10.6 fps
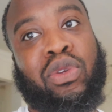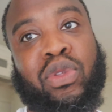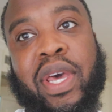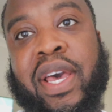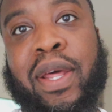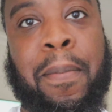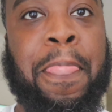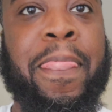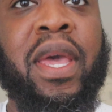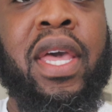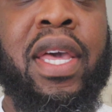to do that.
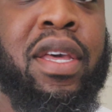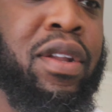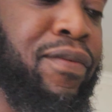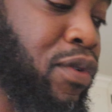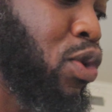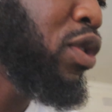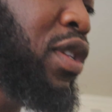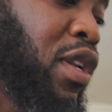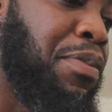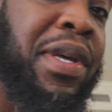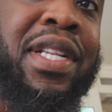And of course,
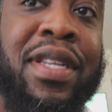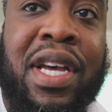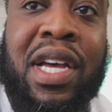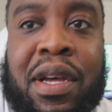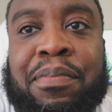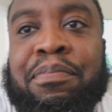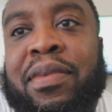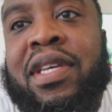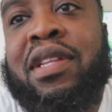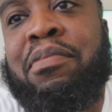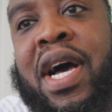in the meantime, I'm
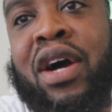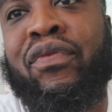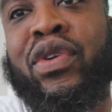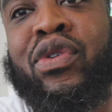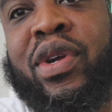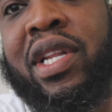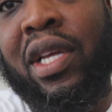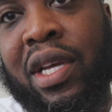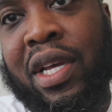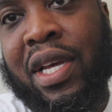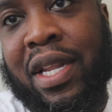getting my outfit ready.
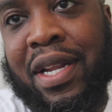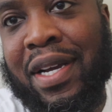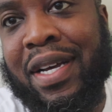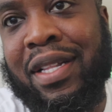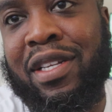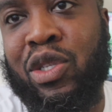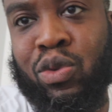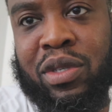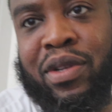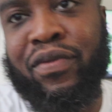I got these ones